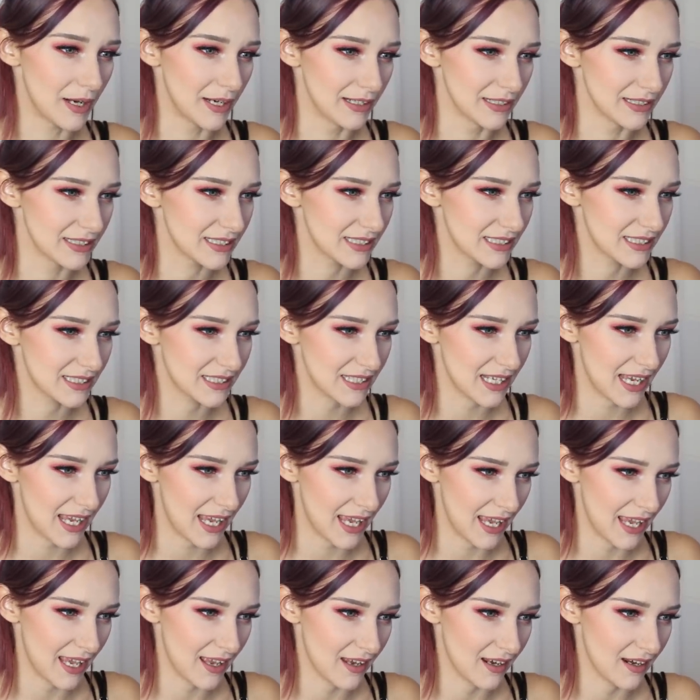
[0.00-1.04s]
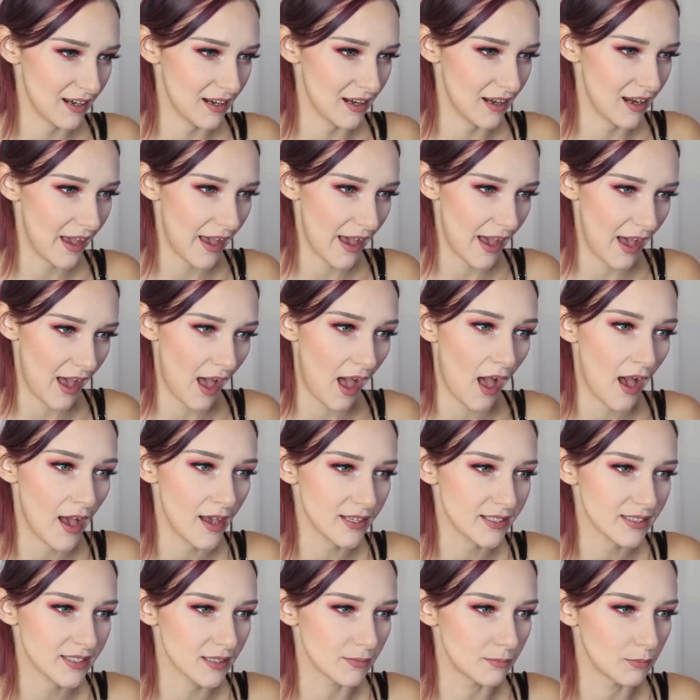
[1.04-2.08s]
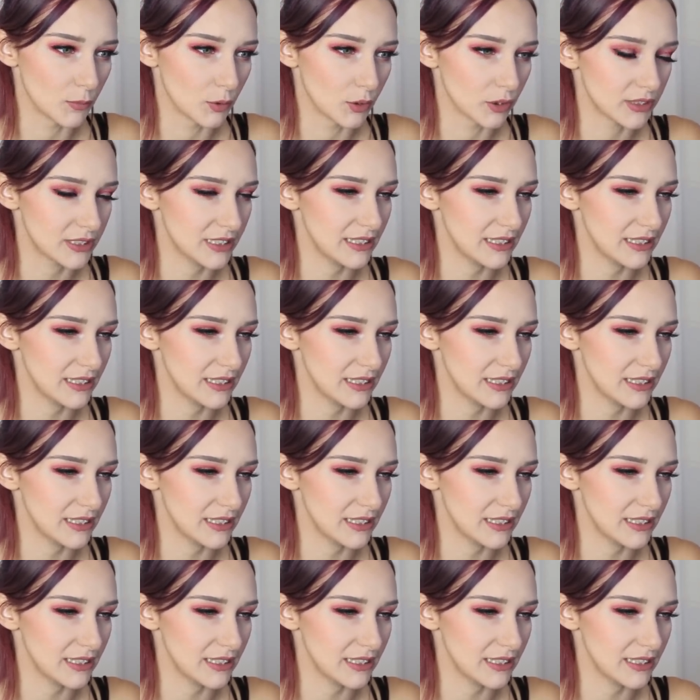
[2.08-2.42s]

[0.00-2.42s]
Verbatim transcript: posts in uh, some more